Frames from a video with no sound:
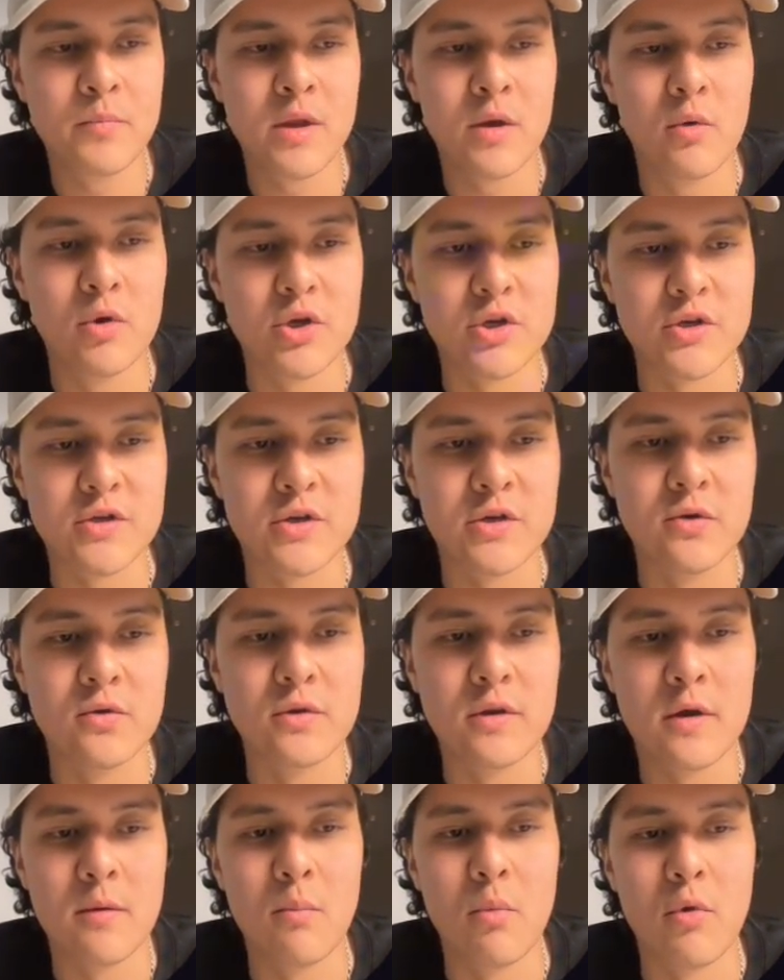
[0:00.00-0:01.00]
which is
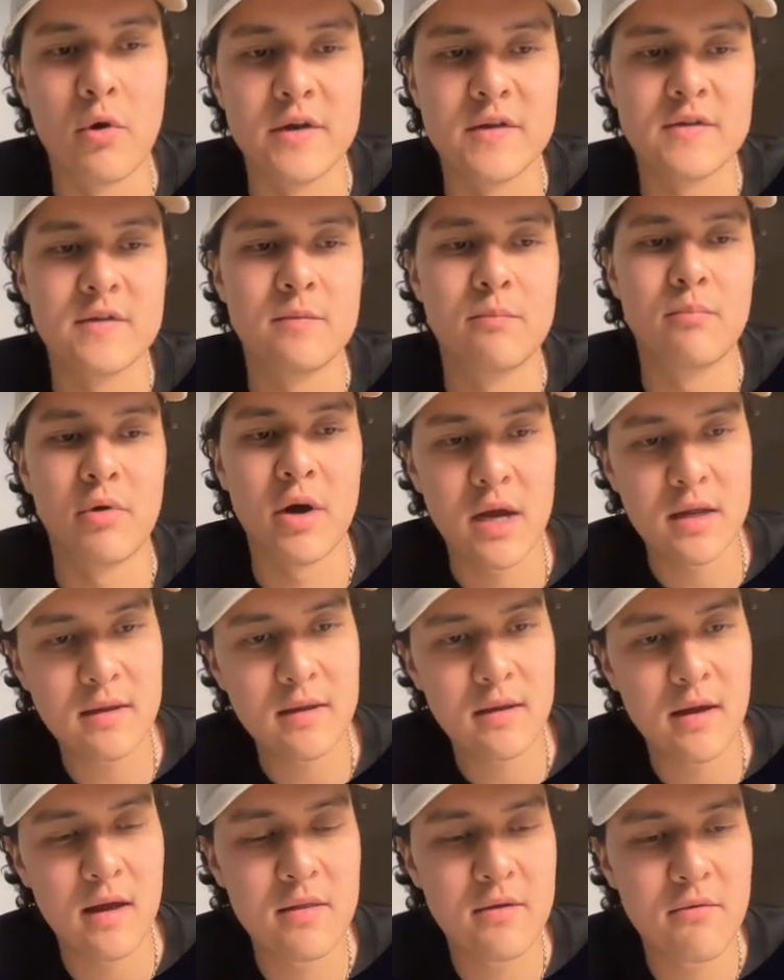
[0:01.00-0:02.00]
Knuth-Morris-Pratt
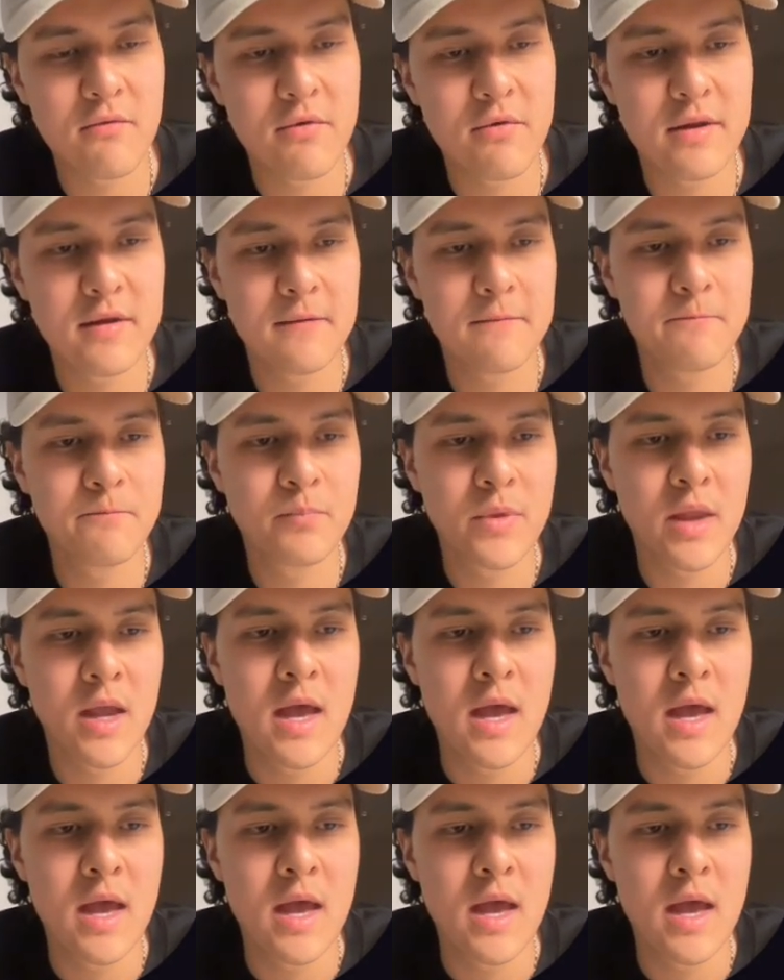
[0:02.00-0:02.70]
algorithm,